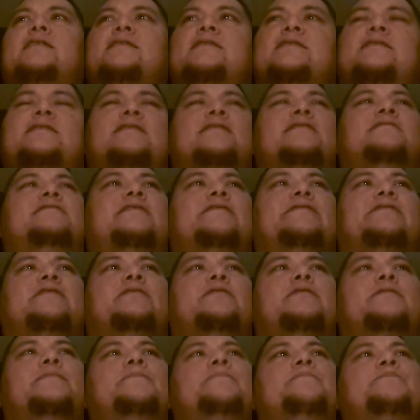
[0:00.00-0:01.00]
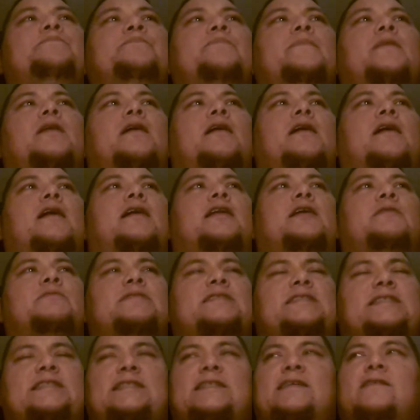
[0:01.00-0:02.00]
Sit in the living room, and I
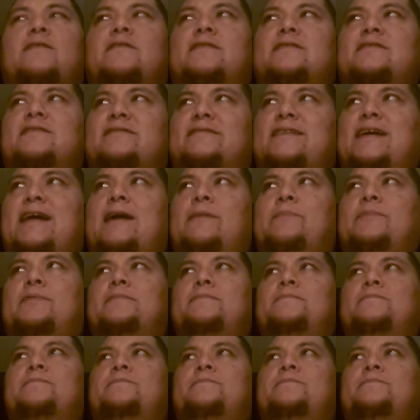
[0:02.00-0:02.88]
would sit on his lap,